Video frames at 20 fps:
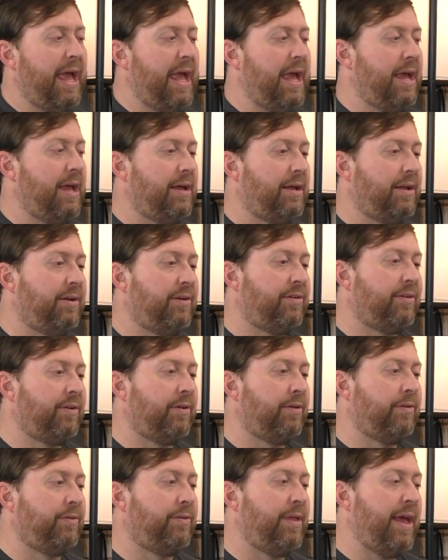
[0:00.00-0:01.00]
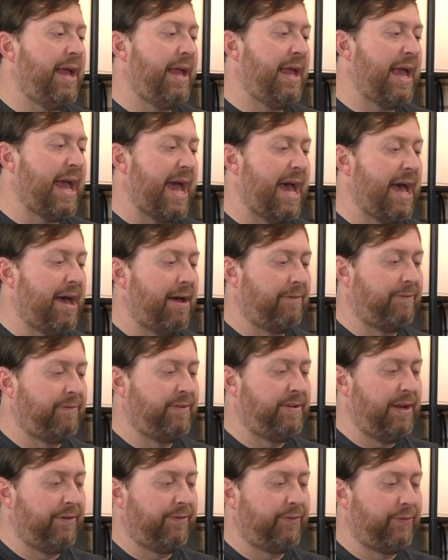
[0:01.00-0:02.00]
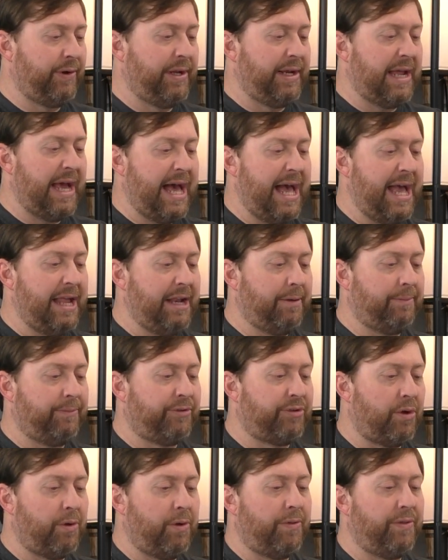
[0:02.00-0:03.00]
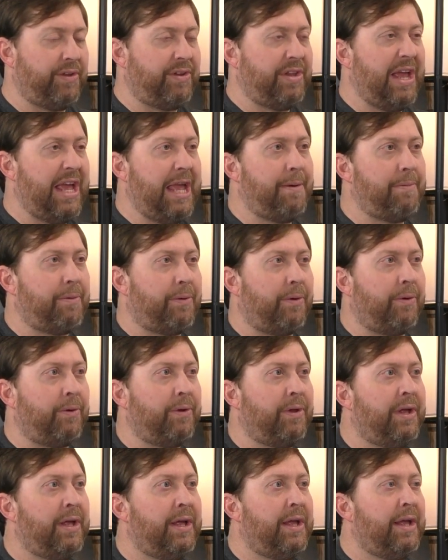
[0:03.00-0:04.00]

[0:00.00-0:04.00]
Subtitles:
and they have different items on the table.